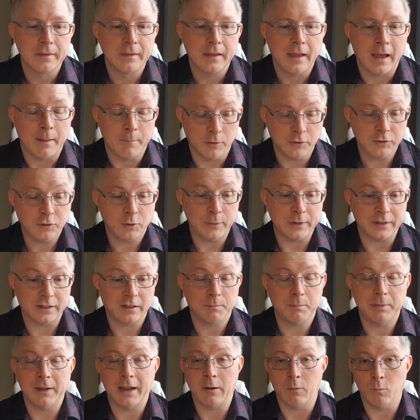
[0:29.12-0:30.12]
I'm also going to
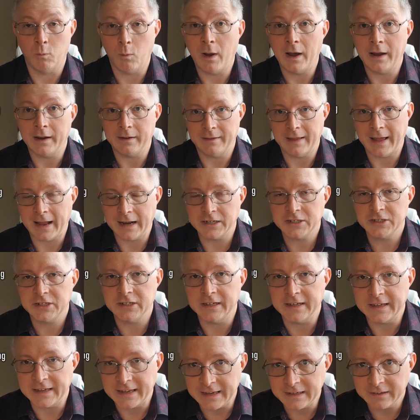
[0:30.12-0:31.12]
explain why it
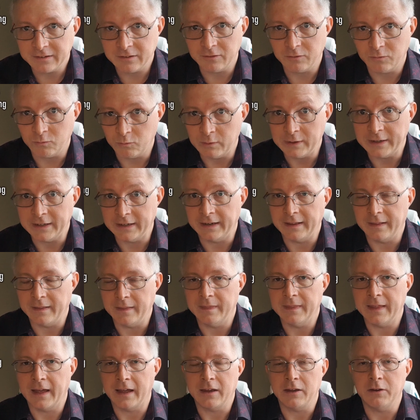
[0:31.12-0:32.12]
actually isn't really
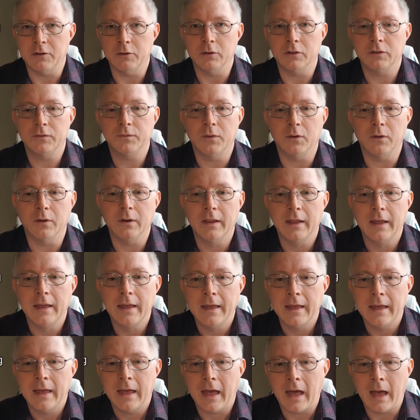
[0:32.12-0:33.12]
that useful.
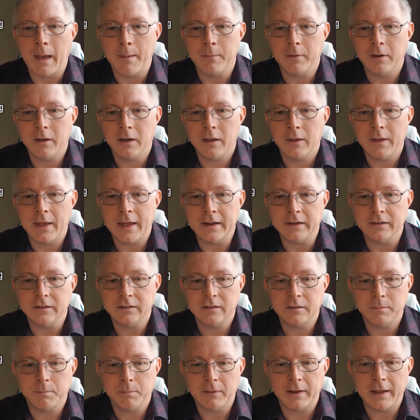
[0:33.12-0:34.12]
I'm going to
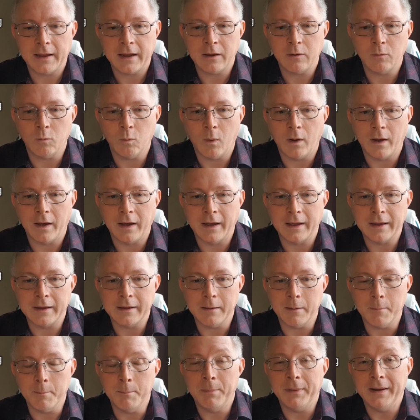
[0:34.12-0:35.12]
explain why
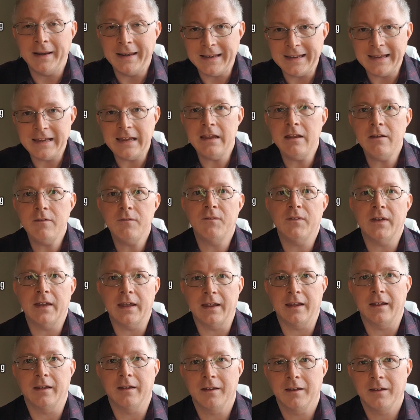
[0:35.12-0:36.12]

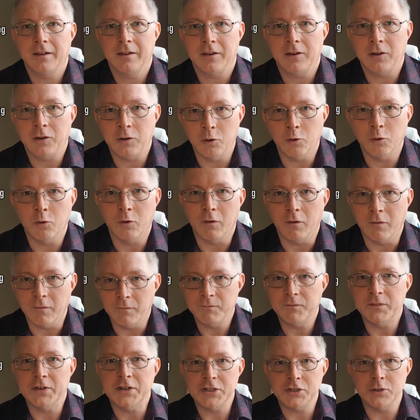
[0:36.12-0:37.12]
believing your
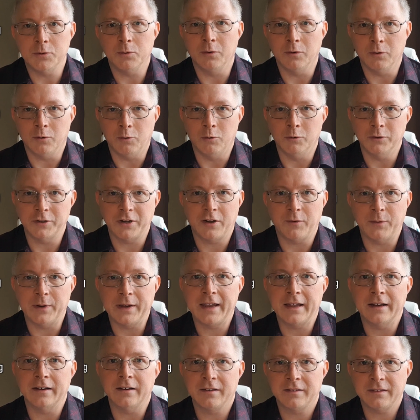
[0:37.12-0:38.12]
visual, auditory,
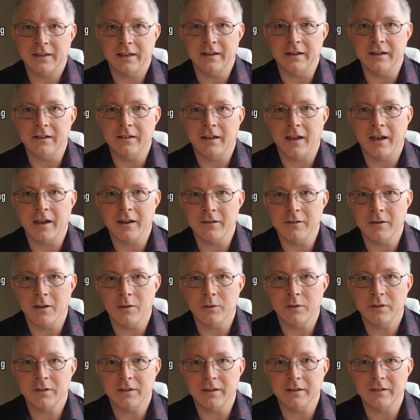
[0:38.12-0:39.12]
kinesthetic
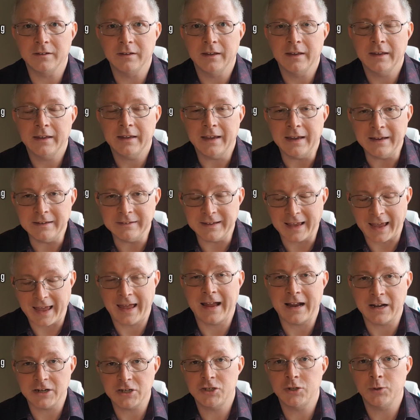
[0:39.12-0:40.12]
diagnosis is
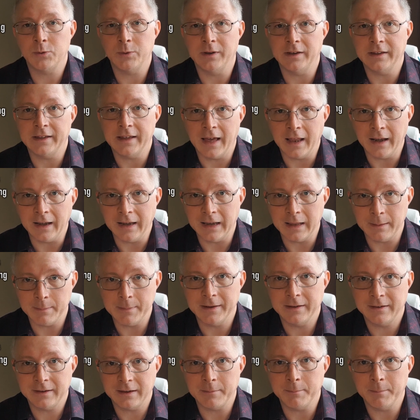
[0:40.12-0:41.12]
actually a
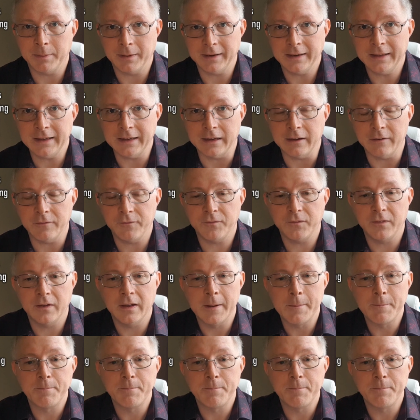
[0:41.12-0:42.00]
limiting belief.